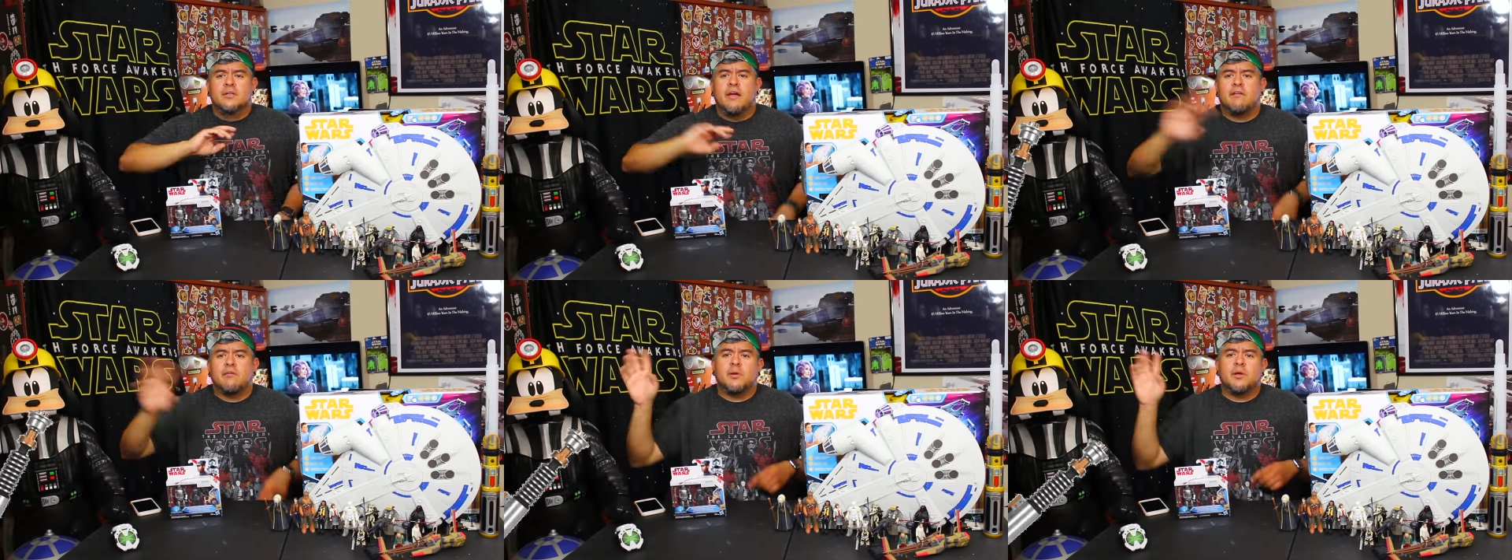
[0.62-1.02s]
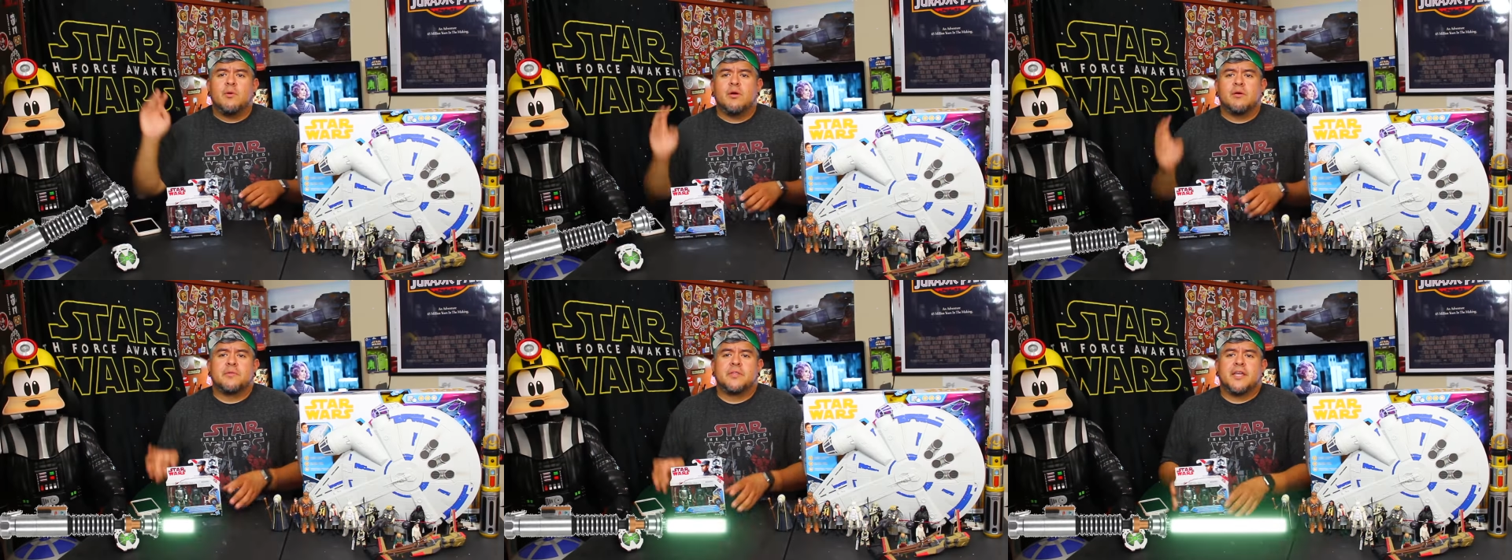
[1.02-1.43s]
Hey everybody,
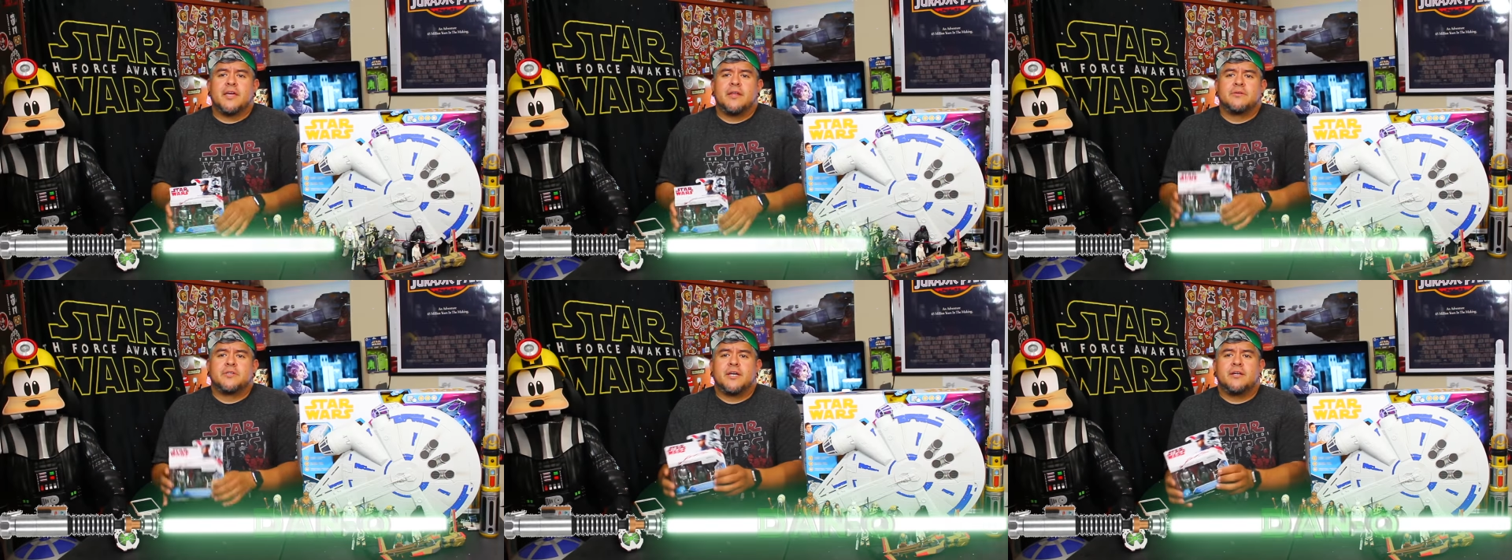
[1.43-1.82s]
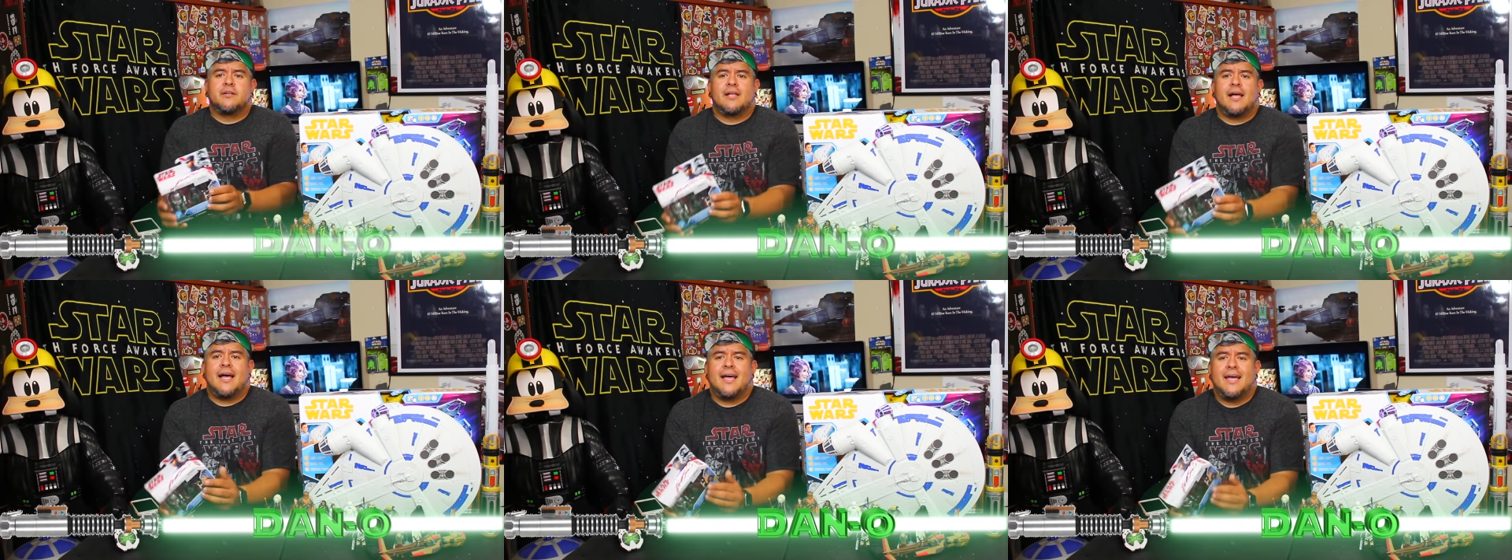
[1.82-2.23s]
welcome to the Dano
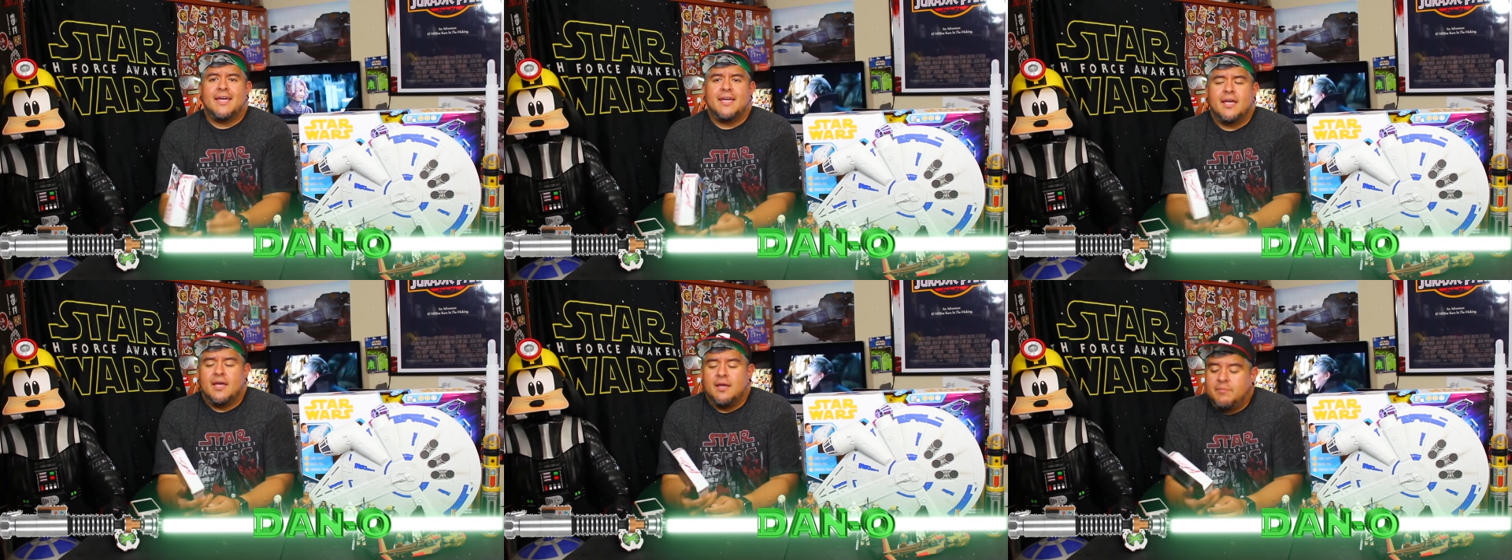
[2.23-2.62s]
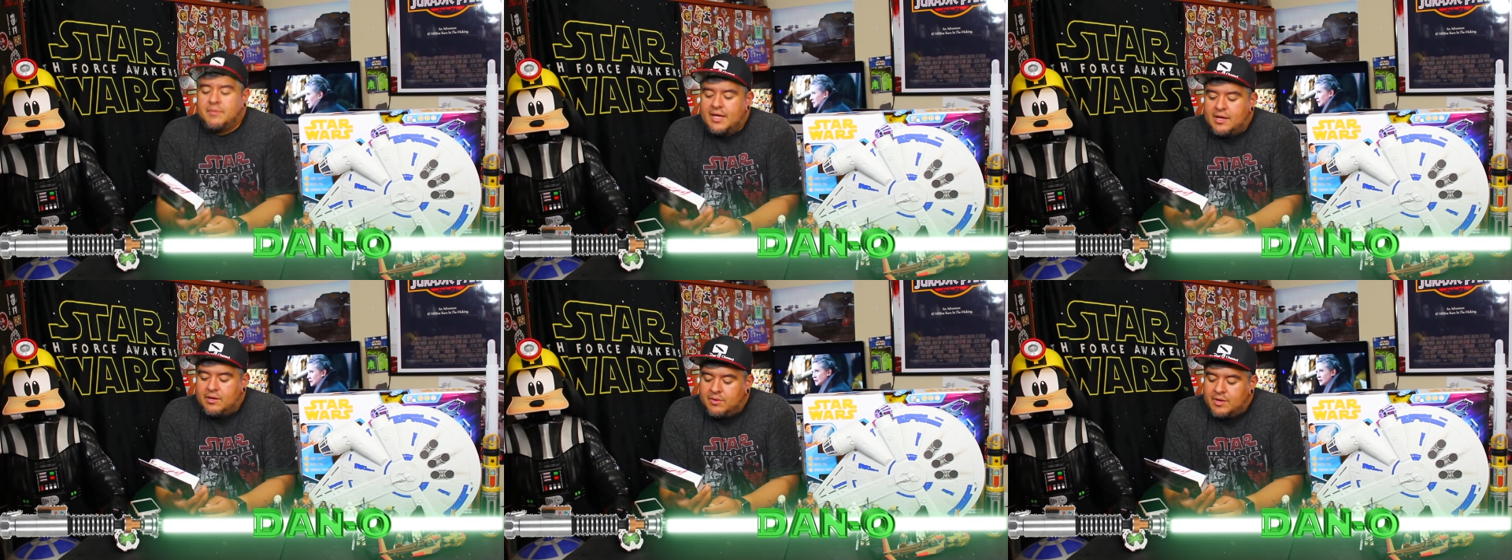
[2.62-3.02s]
channel. I am
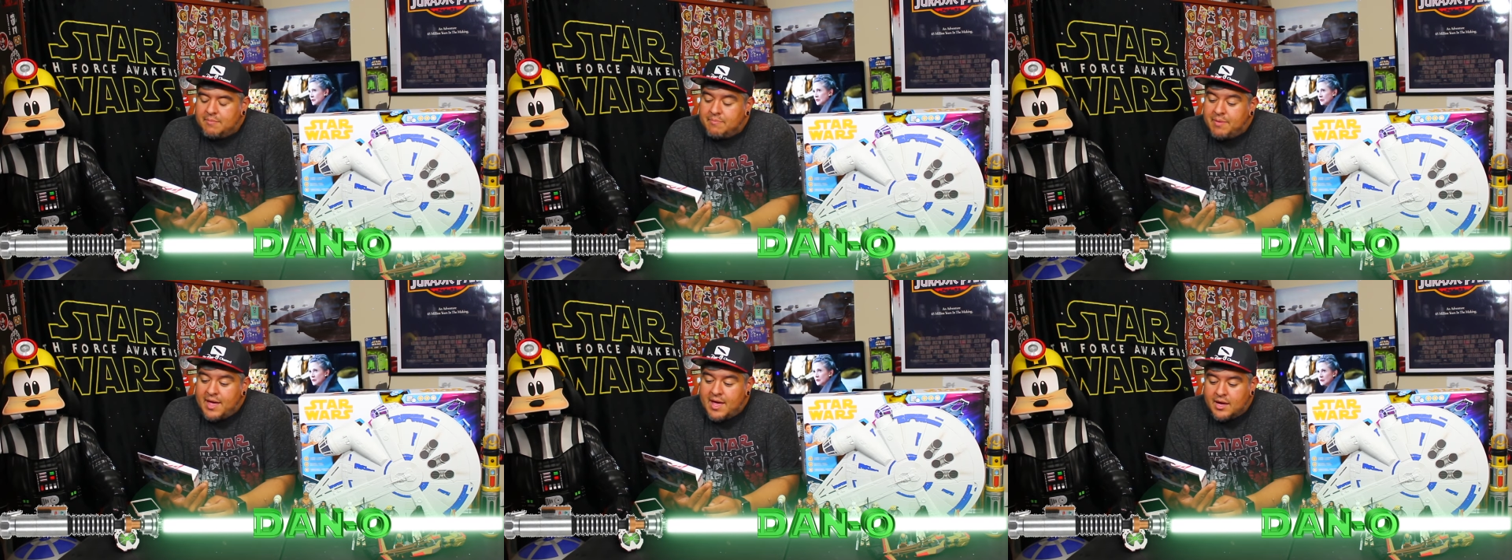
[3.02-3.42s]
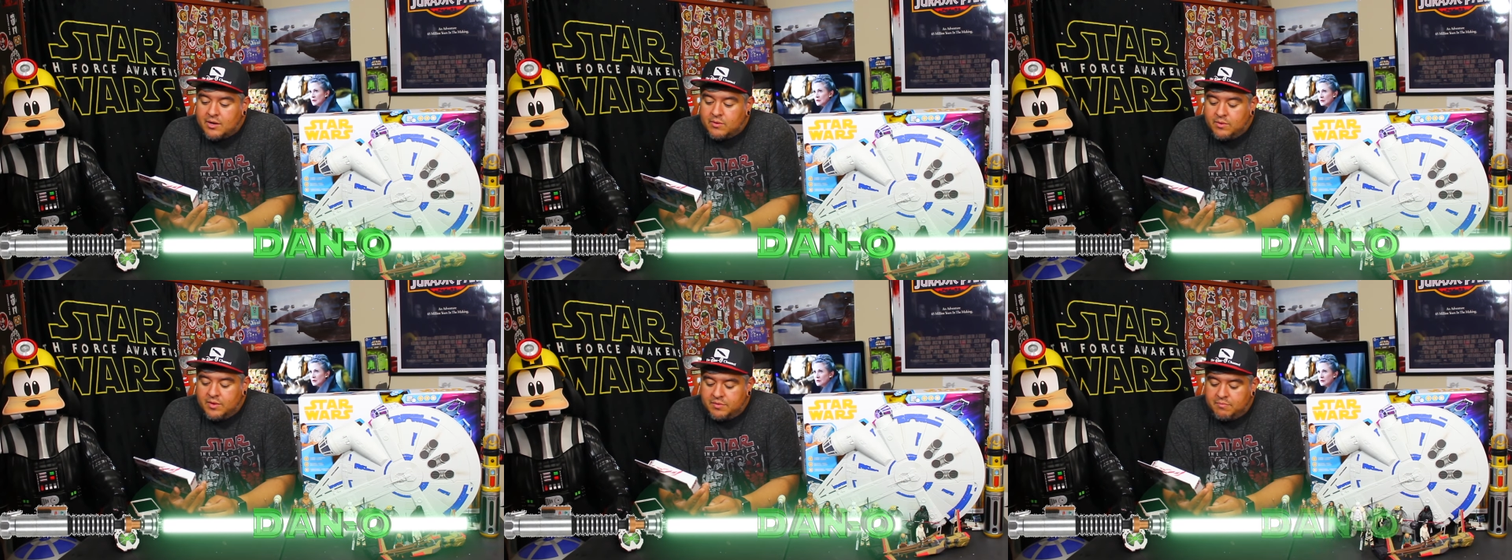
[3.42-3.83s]
Dano and I'm
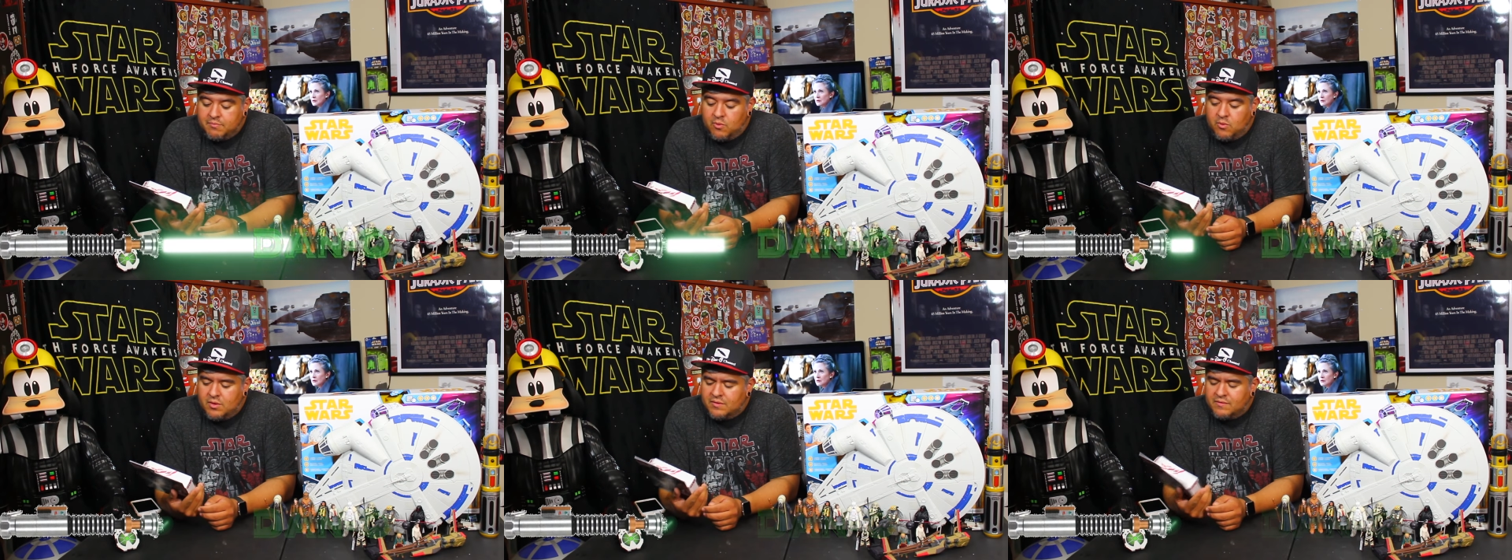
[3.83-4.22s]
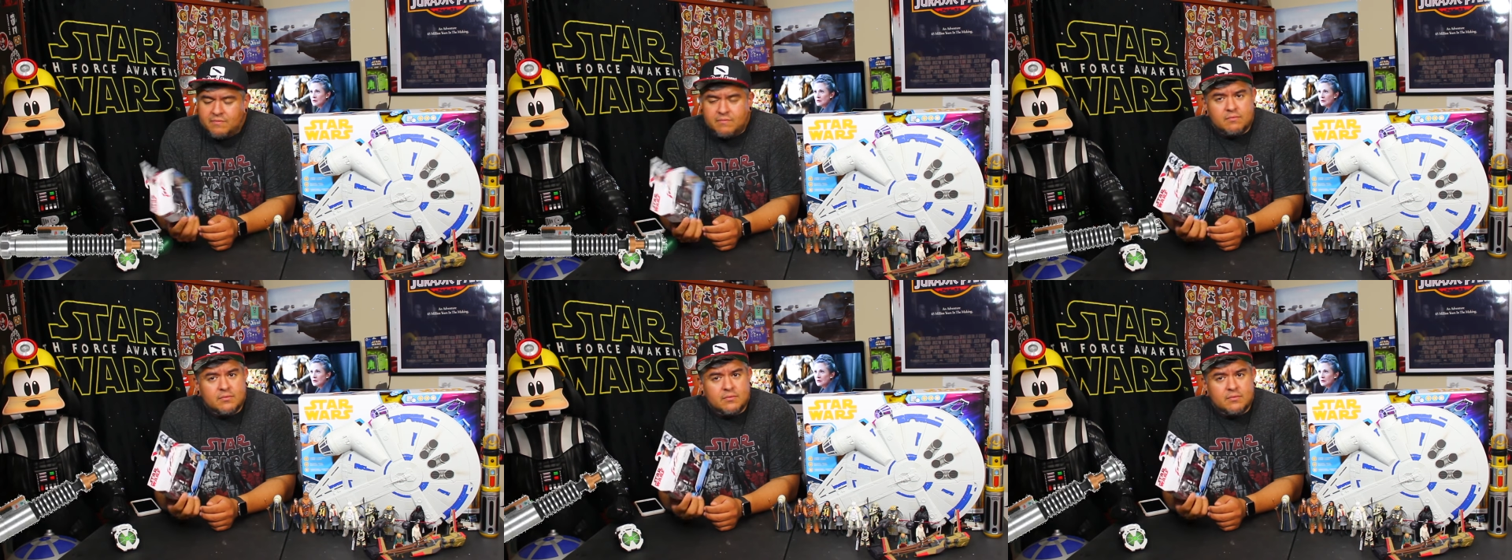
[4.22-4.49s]
back with more